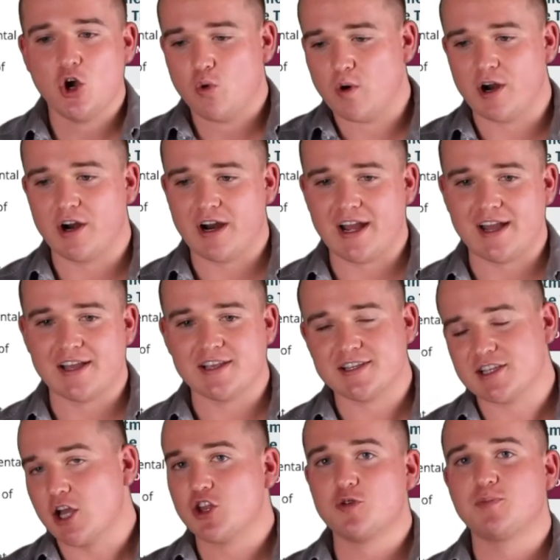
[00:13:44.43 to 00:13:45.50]
whereas
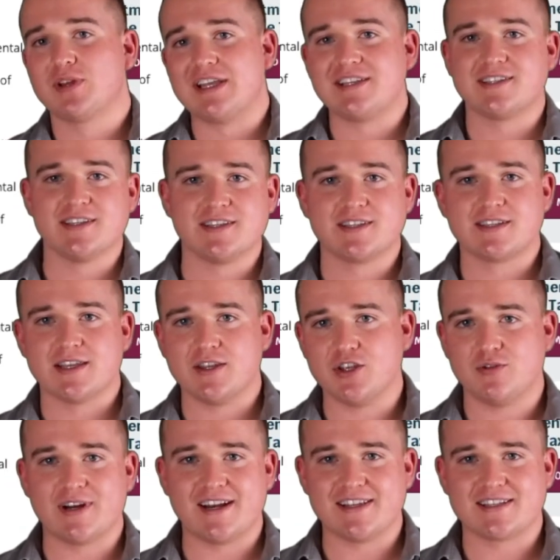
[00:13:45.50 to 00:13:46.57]
other places in the
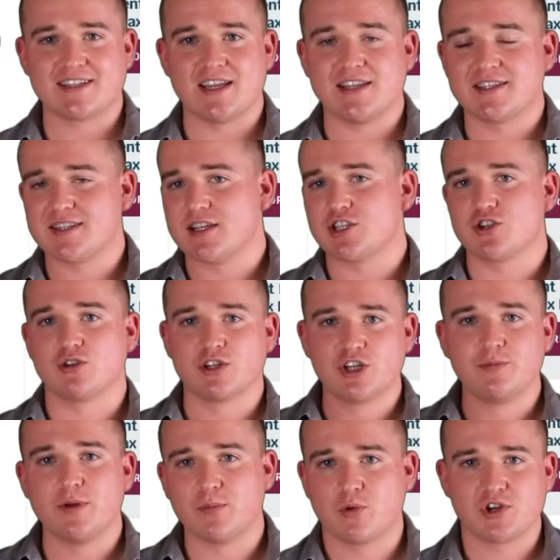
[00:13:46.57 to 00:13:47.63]
United States, things are a
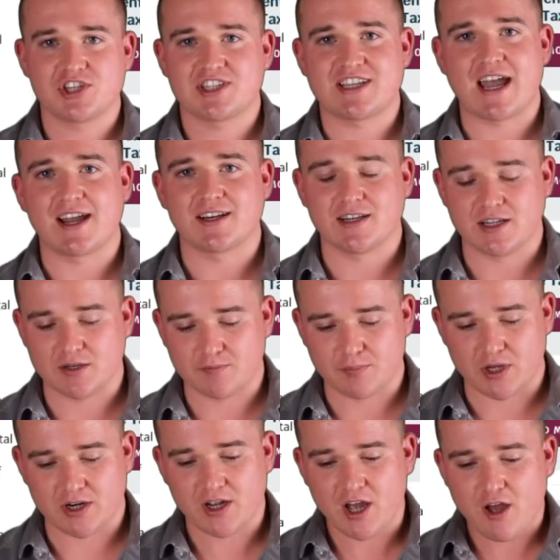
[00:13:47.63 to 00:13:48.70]
little bit more stagnant.
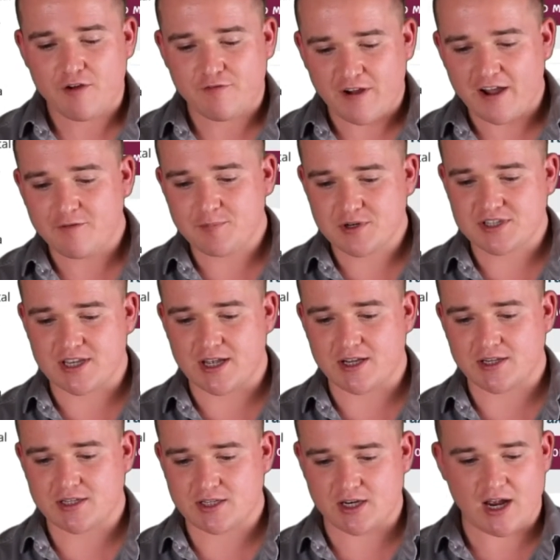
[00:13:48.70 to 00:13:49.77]
But five
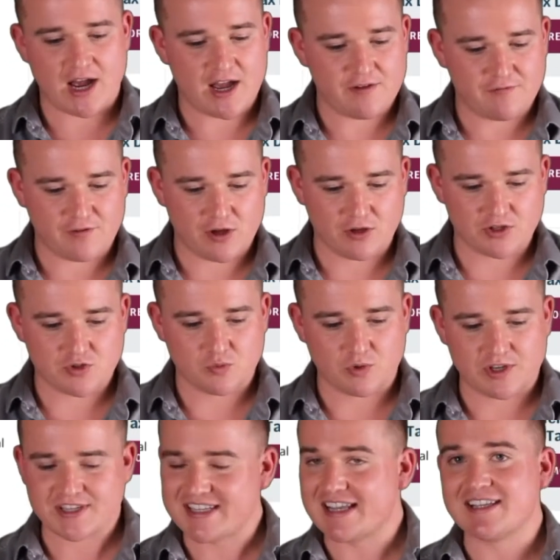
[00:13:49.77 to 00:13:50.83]
percent, I felt,
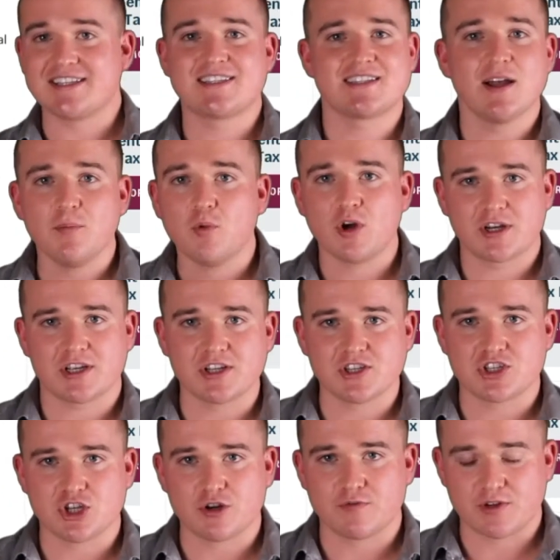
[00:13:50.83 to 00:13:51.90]
was a somewhat
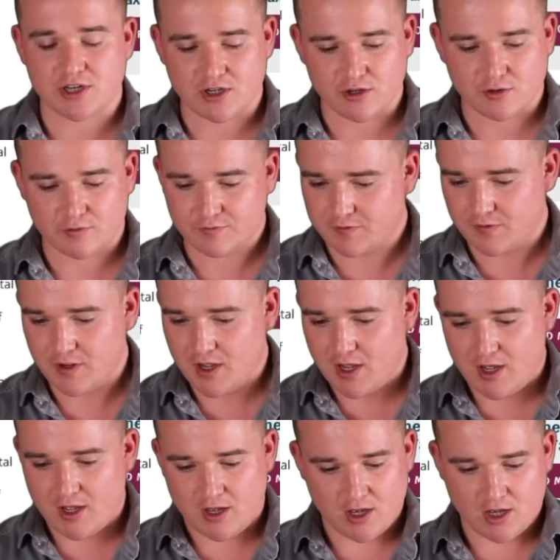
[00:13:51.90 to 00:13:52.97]
conservative
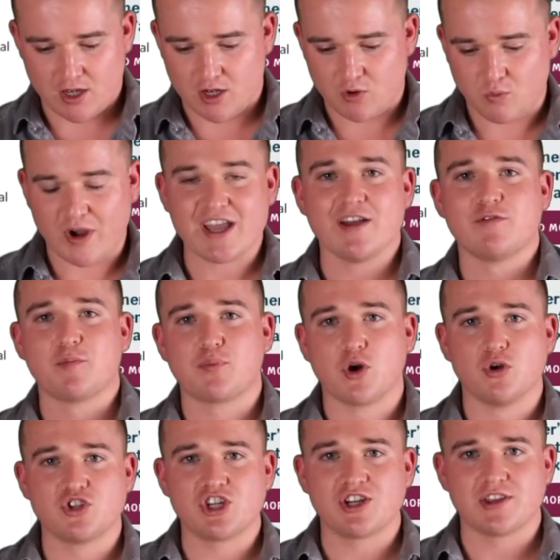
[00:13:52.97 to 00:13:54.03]
Uh, way of
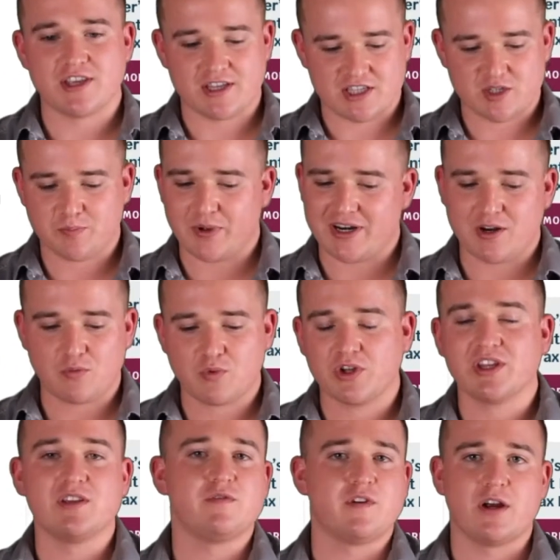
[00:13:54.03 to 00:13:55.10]
approaching this, but it
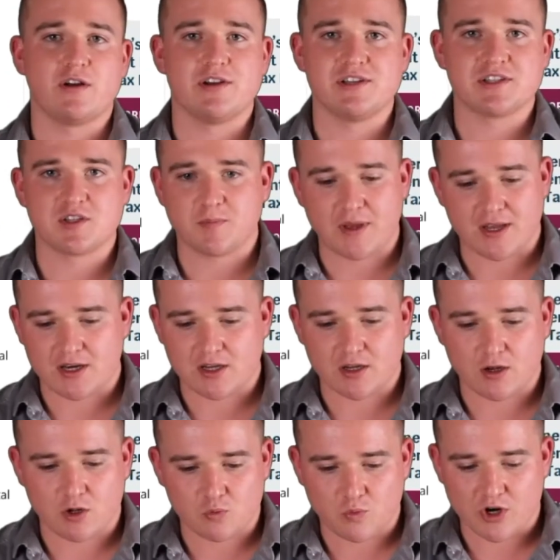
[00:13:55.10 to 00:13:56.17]
really varies depending
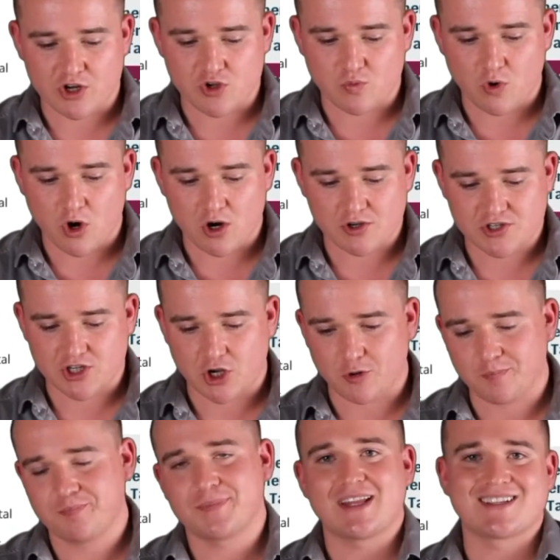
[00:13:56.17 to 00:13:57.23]
on where you are.
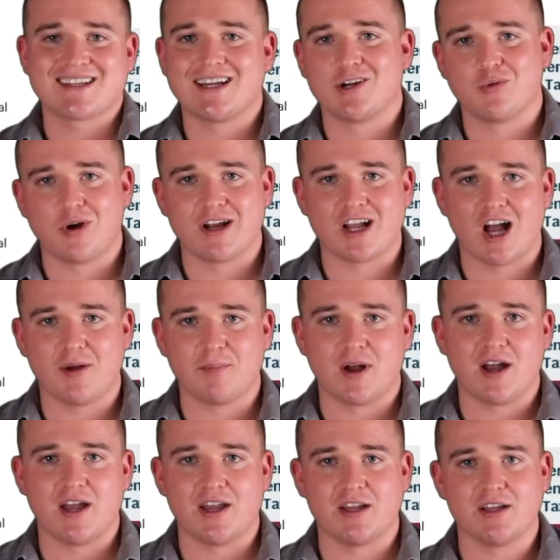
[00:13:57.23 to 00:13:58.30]
So that's kind of where I got
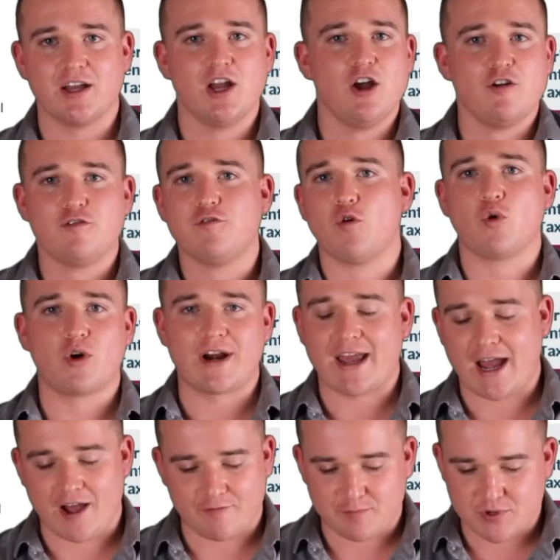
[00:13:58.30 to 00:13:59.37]
my four and a
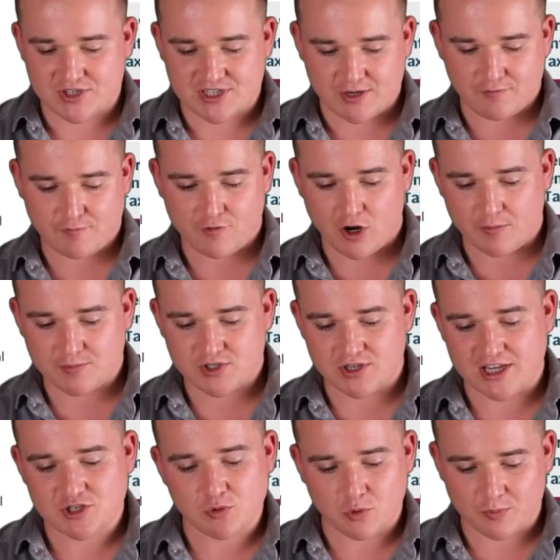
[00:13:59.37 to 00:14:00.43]
half percent from. So
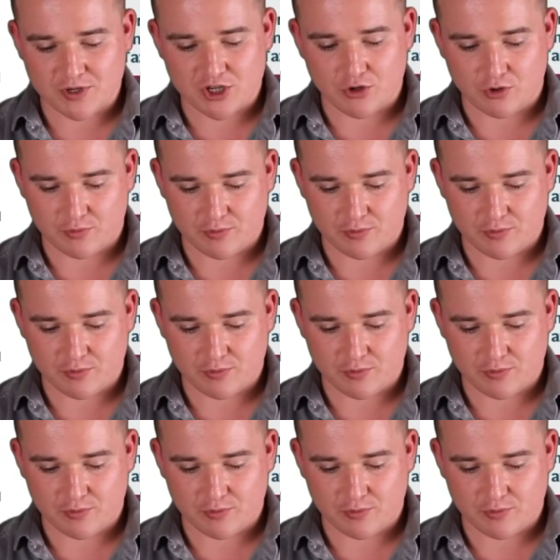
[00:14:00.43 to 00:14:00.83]
that's what we've been going